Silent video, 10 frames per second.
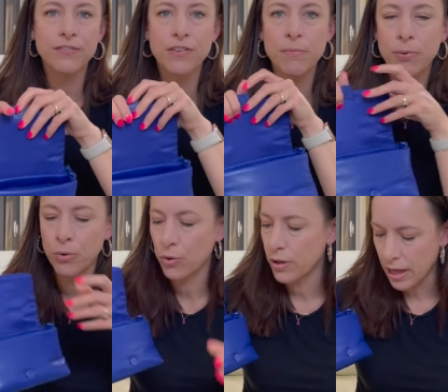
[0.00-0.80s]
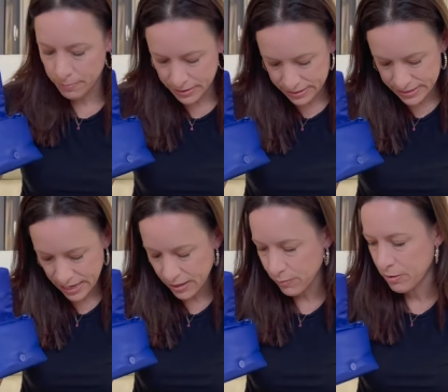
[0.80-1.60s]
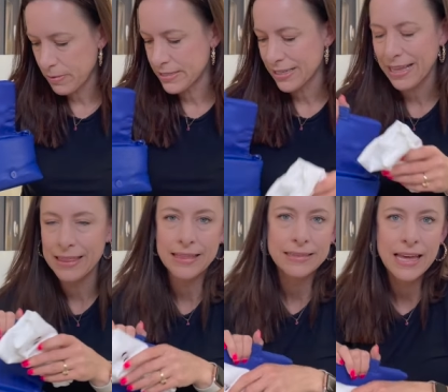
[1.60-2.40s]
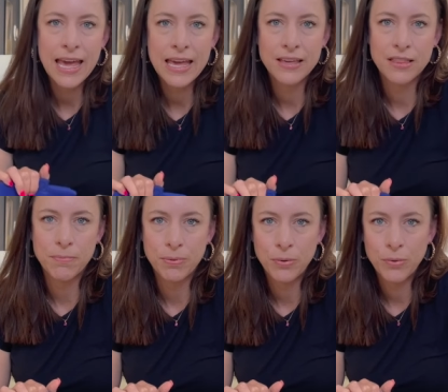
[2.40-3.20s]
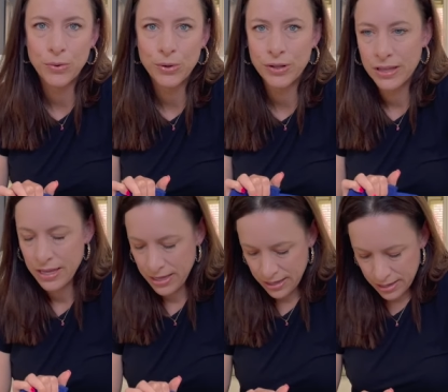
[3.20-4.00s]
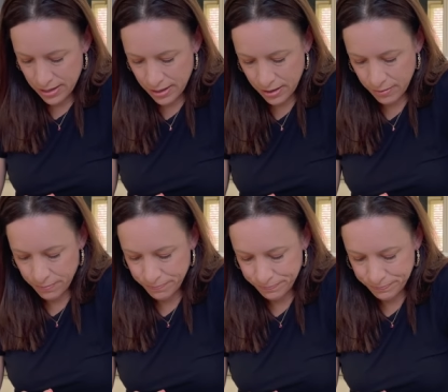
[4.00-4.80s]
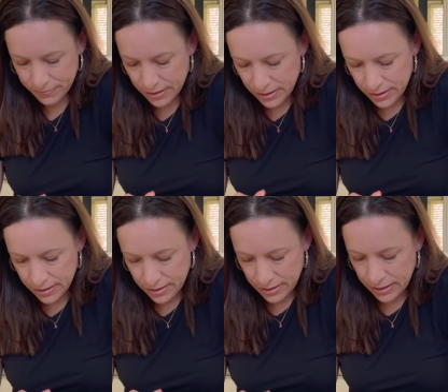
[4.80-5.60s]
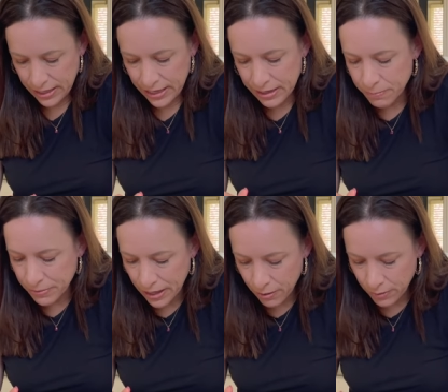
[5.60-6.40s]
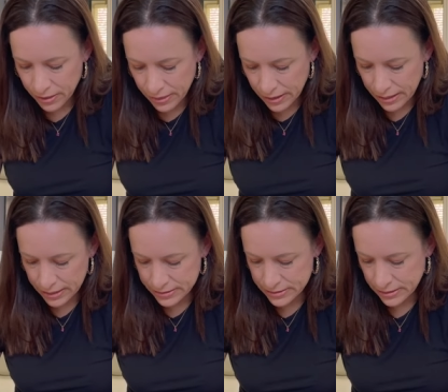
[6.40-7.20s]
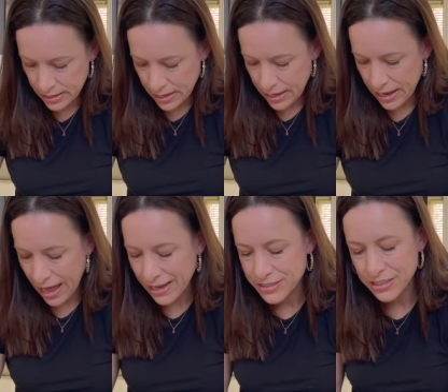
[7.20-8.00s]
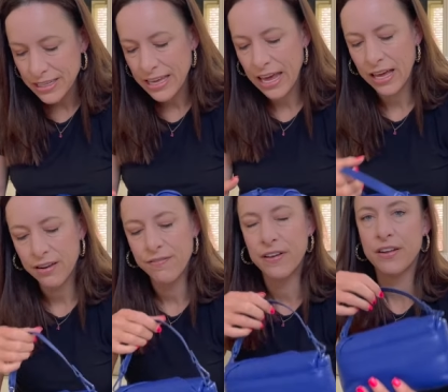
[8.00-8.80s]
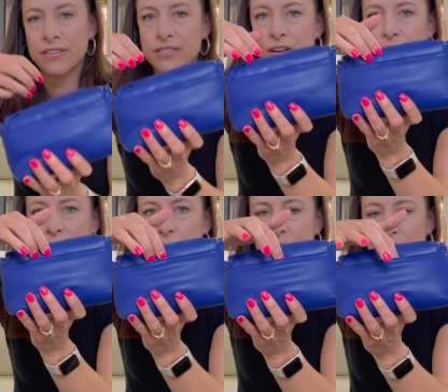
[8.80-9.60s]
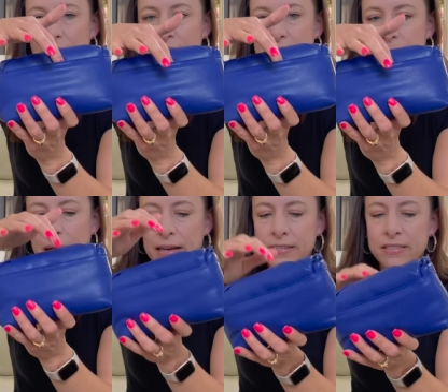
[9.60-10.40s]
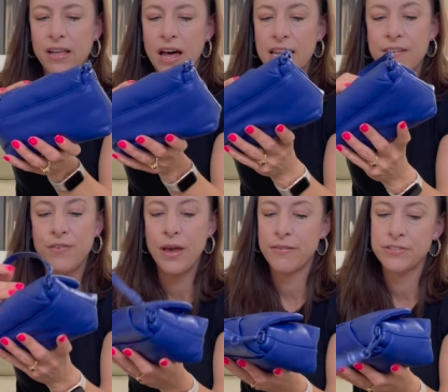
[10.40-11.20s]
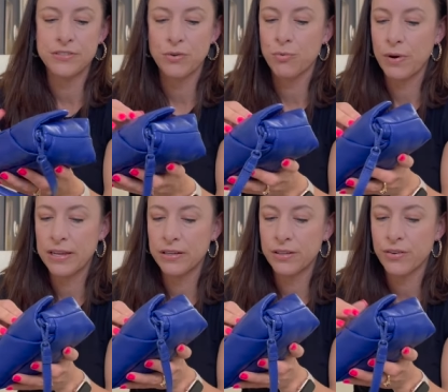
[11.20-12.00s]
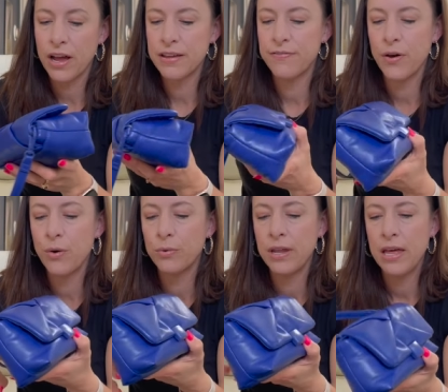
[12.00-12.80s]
for the pool. I'm gonna take it with me to like the lake, the pool. Um, he can play with it. It actually can fit your cell phone here in this back slot if you have just a regular iPhone.